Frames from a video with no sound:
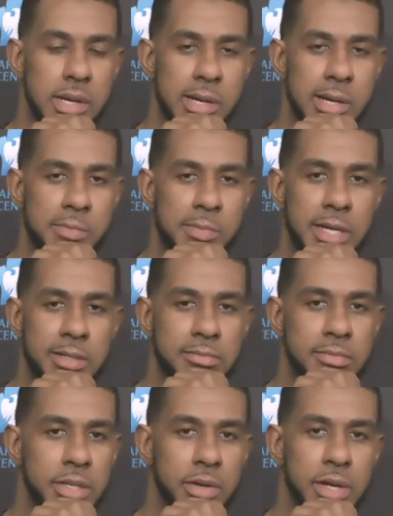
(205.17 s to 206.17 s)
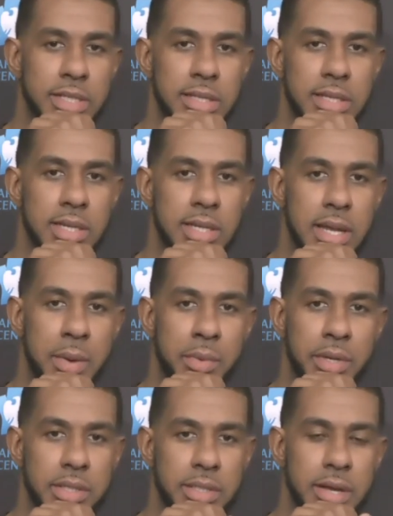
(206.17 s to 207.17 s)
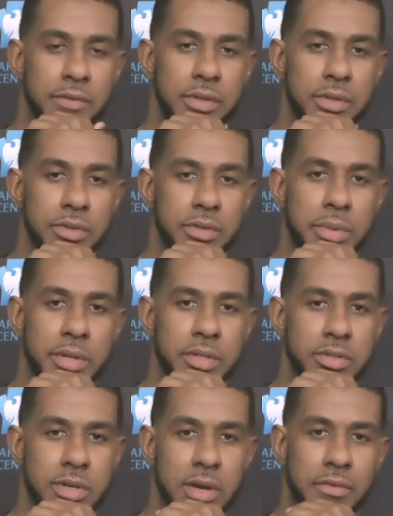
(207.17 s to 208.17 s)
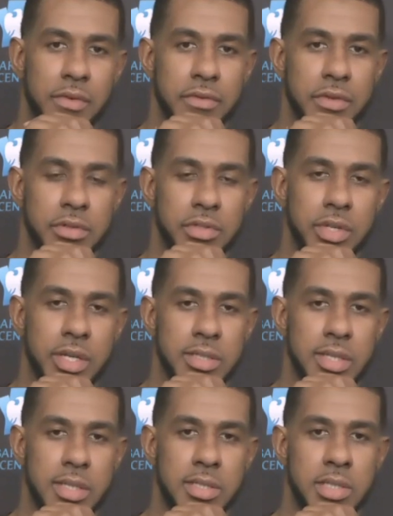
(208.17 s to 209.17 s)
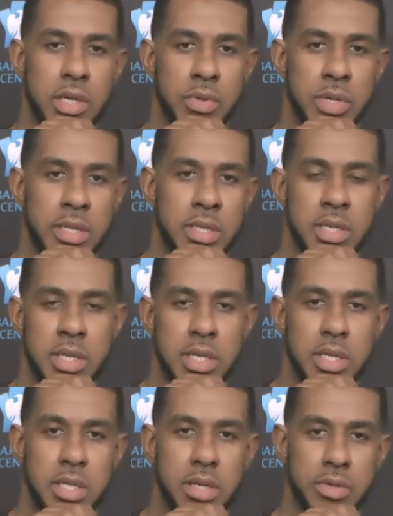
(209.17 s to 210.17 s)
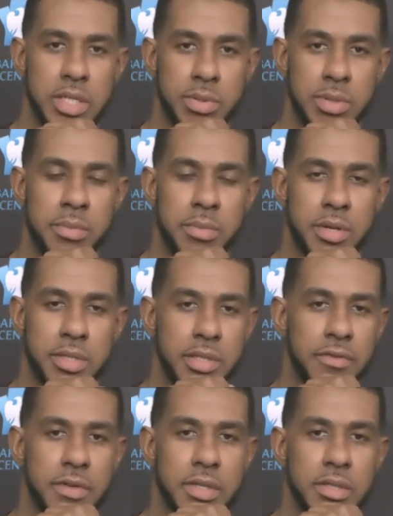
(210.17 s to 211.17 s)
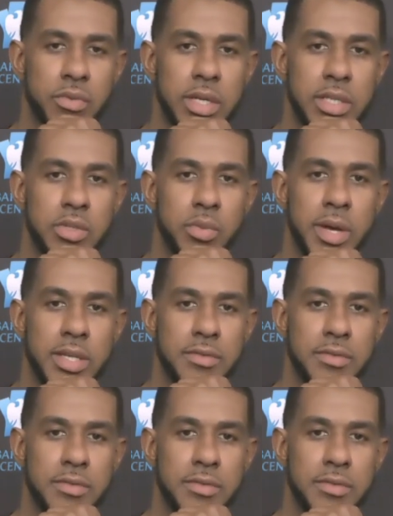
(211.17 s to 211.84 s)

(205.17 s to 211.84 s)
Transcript: But, you know, I said I'm going to definitely do a better job of, you know, trying to set the tone and, you know, just playing better defense, way too passive